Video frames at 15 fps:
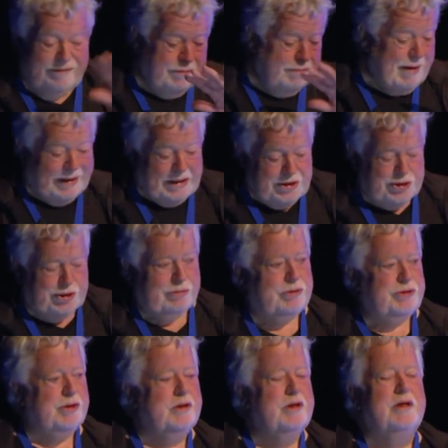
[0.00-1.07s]
But for many
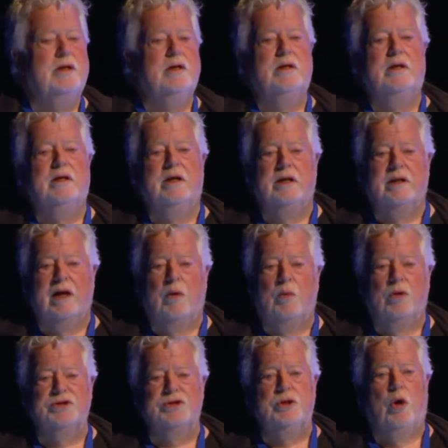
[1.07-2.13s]
children, that
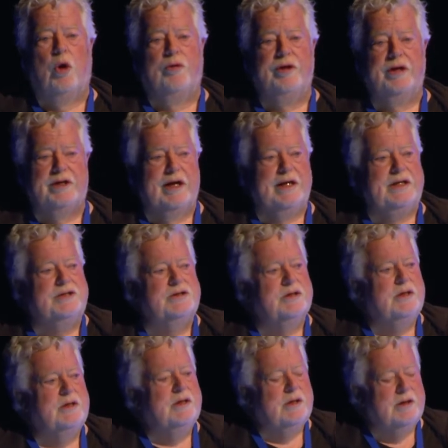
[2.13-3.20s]
was not the
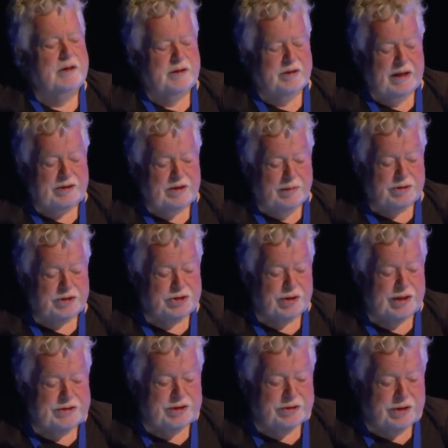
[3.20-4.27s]
case. They
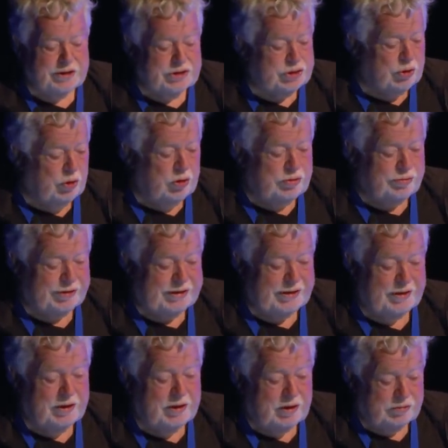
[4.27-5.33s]
demonstrated an extraordinary
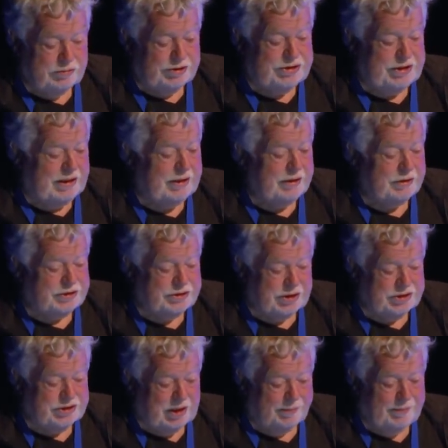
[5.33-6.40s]
resilience
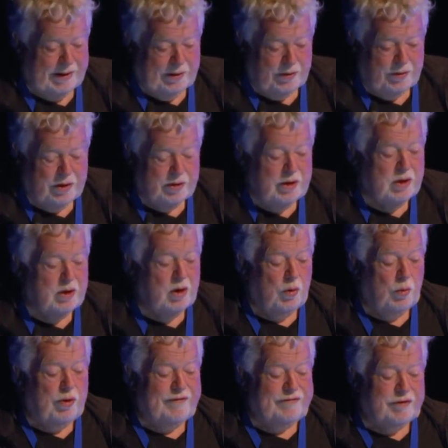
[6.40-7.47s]
that somehow
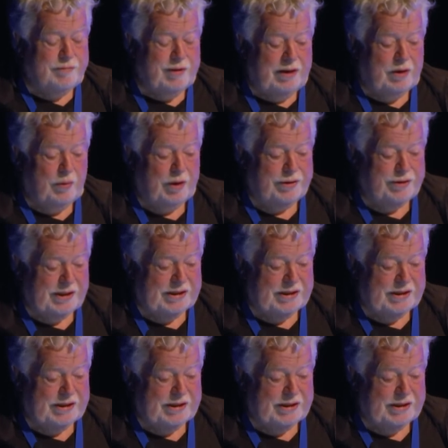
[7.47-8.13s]
we're familiar with.